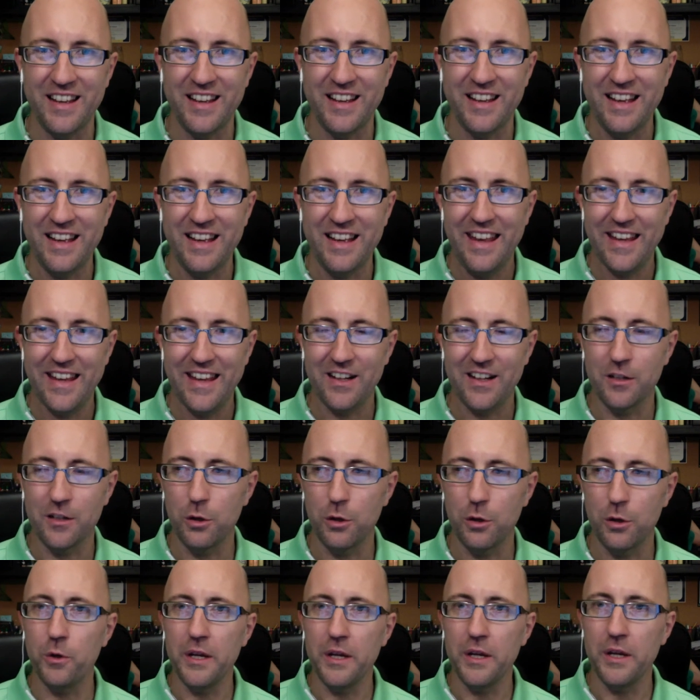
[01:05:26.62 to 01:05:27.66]
in
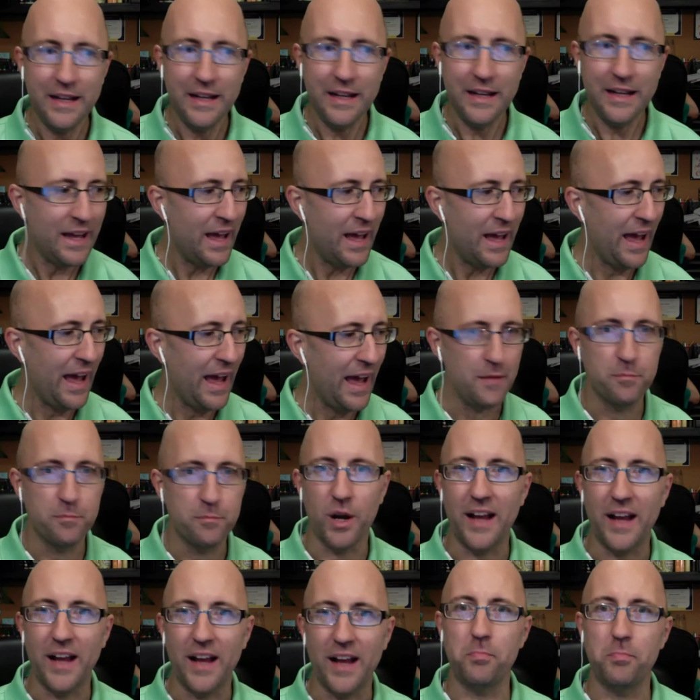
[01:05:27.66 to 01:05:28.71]
glory and
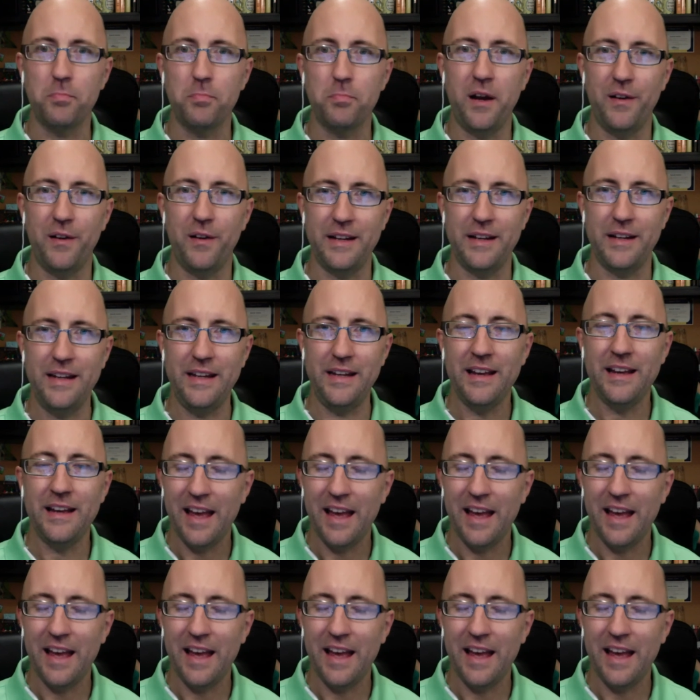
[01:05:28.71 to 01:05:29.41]
prosperity.